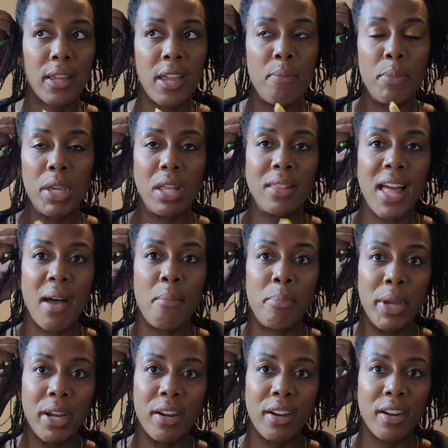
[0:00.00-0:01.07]
can be a lot
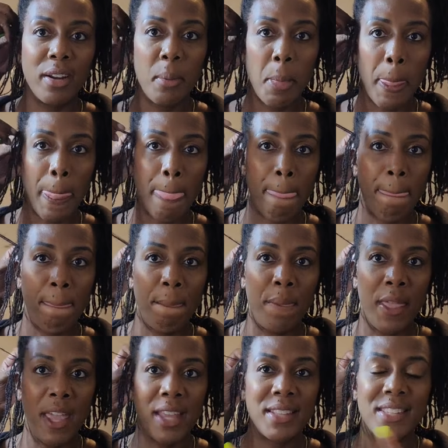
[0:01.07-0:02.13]
bigger
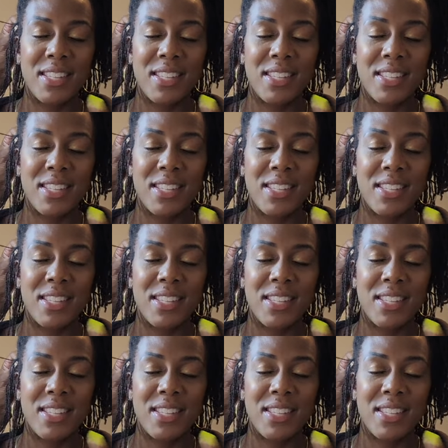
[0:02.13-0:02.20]
than